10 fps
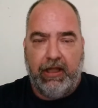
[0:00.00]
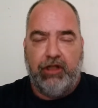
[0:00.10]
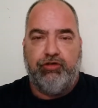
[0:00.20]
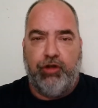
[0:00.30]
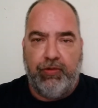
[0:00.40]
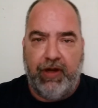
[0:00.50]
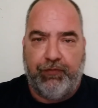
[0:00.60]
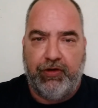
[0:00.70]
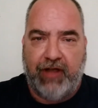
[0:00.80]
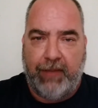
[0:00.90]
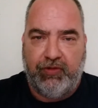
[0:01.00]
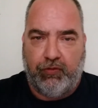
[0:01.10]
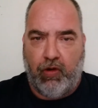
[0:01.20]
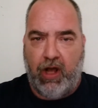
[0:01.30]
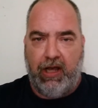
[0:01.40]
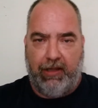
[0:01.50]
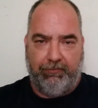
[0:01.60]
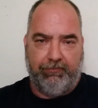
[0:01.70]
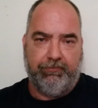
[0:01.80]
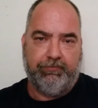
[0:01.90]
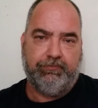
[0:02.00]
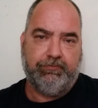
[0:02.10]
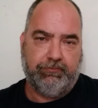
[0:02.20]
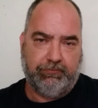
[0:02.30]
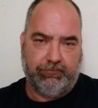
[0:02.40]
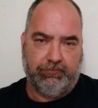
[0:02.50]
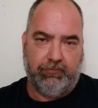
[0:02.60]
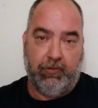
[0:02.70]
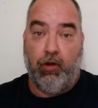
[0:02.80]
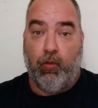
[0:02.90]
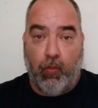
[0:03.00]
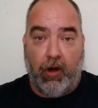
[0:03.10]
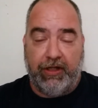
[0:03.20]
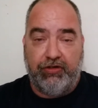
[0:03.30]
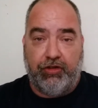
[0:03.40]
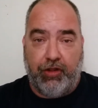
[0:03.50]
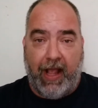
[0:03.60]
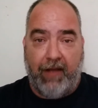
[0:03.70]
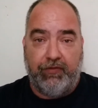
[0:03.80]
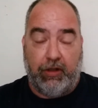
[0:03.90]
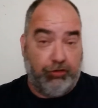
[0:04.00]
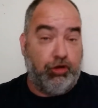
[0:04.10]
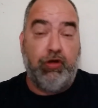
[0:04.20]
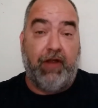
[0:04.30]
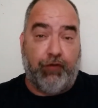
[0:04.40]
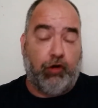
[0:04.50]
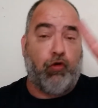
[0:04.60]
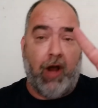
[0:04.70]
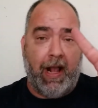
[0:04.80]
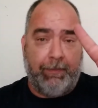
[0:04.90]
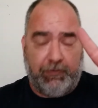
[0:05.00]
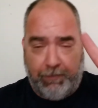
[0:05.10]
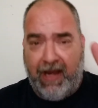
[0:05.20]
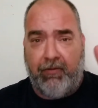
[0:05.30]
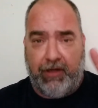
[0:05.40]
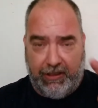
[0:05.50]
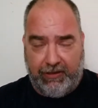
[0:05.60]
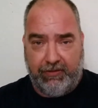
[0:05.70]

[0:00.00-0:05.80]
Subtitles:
Two different types of crime. One is theft. Two different crimes, period.